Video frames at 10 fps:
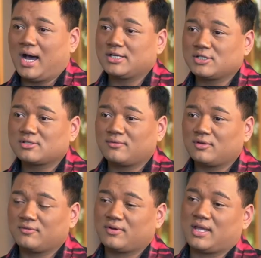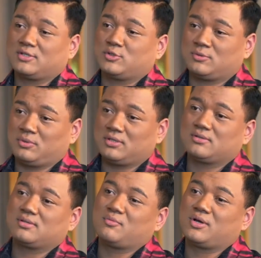I just feel if I had to speak to
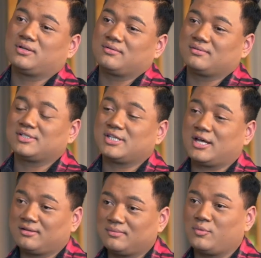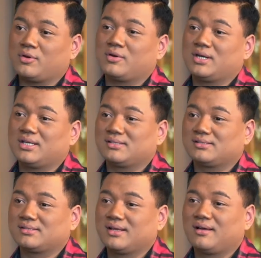someone, tell them where it
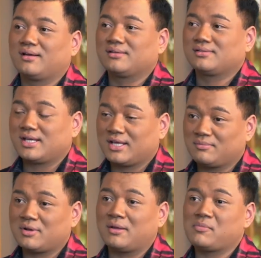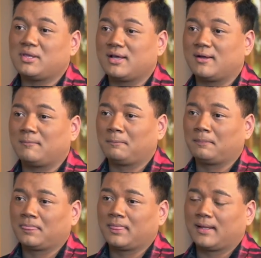is, tell them I'm here,
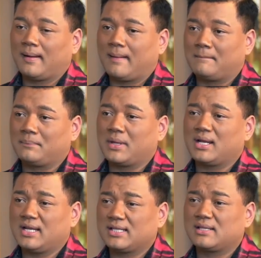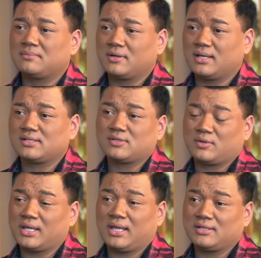and let them know it's
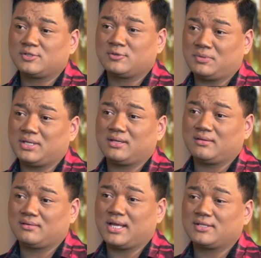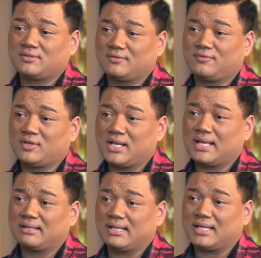okay to be and to feel
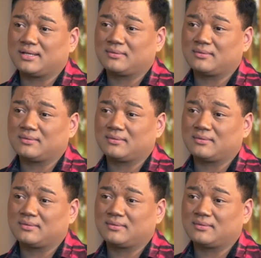like that,